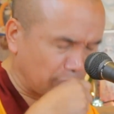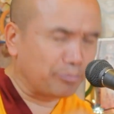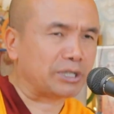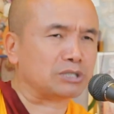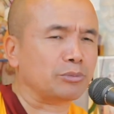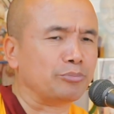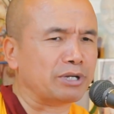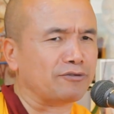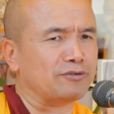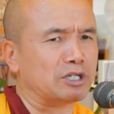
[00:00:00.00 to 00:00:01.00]
maximum
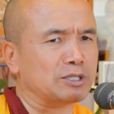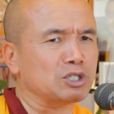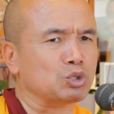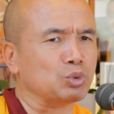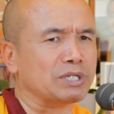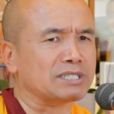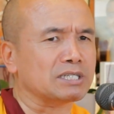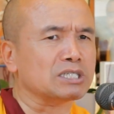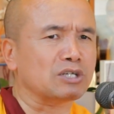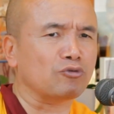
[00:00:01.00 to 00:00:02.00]
benefit. This is known as
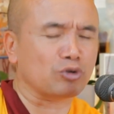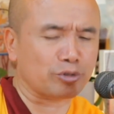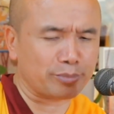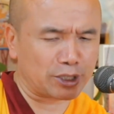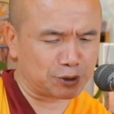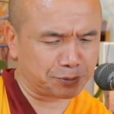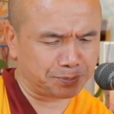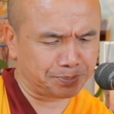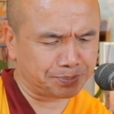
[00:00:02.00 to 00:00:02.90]
the skillful compassion.